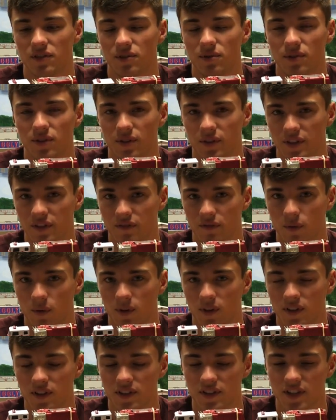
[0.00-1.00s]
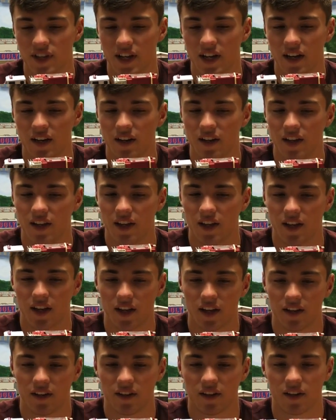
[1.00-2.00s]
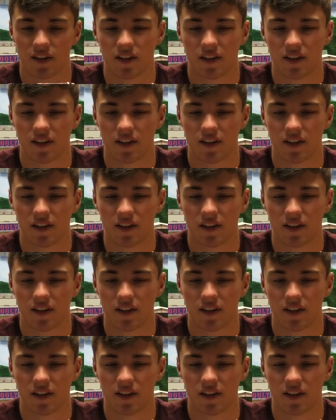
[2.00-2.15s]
234 on the side, and